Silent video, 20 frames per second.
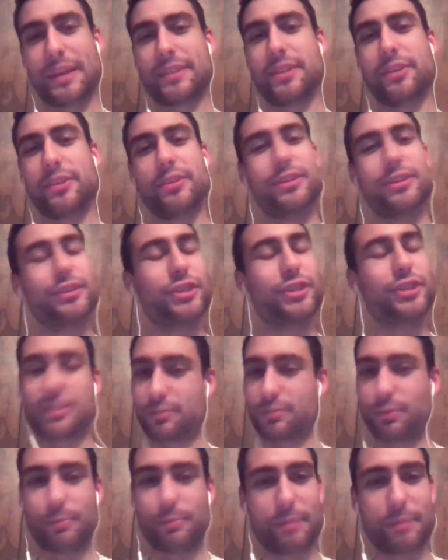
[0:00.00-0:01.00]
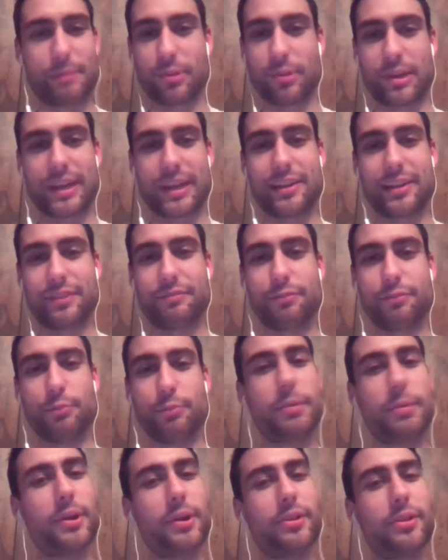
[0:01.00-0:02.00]
though? They're just remembering how to
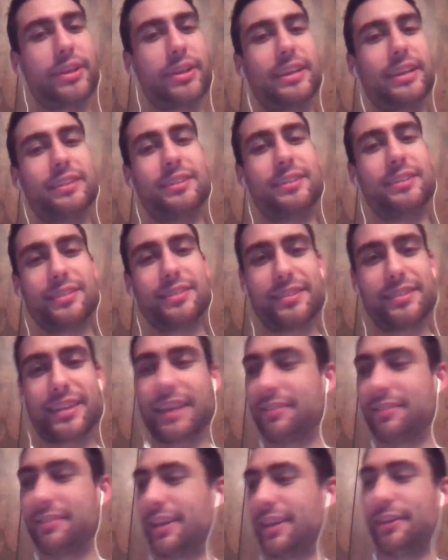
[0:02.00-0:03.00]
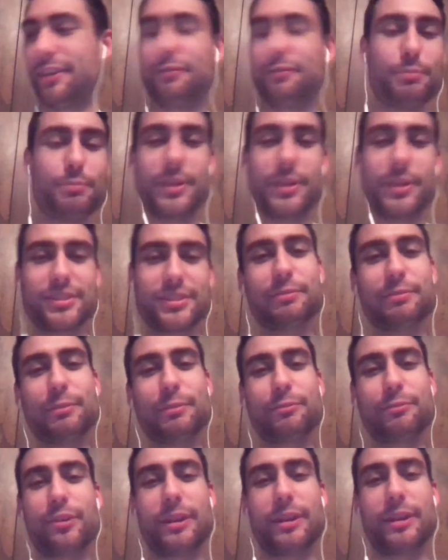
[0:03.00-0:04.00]
football again. They haven't had a football team in
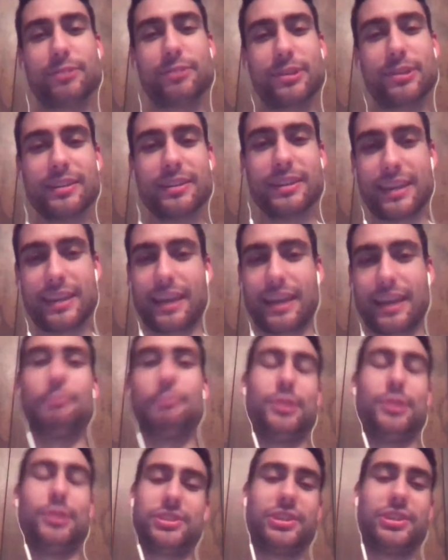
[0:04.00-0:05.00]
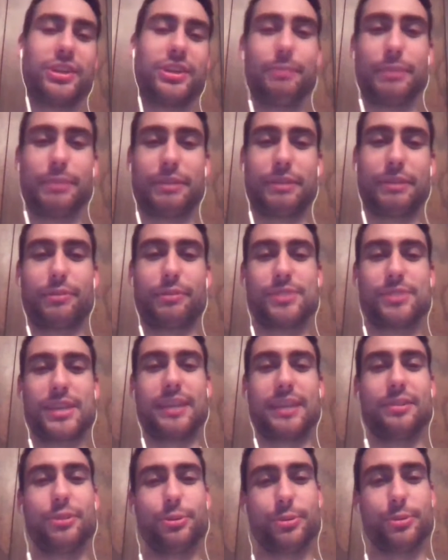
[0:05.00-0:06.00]
forever. And plus they're coming from
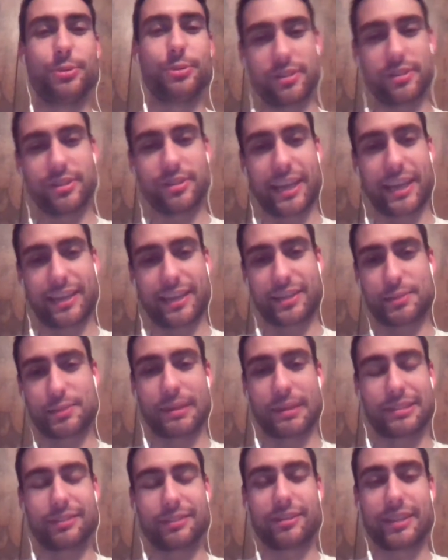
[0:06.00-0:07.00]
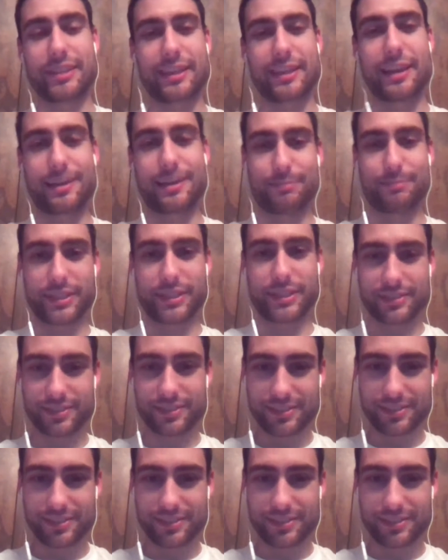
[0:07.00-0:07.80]
St. Louis, so you can't expect a lot of competence.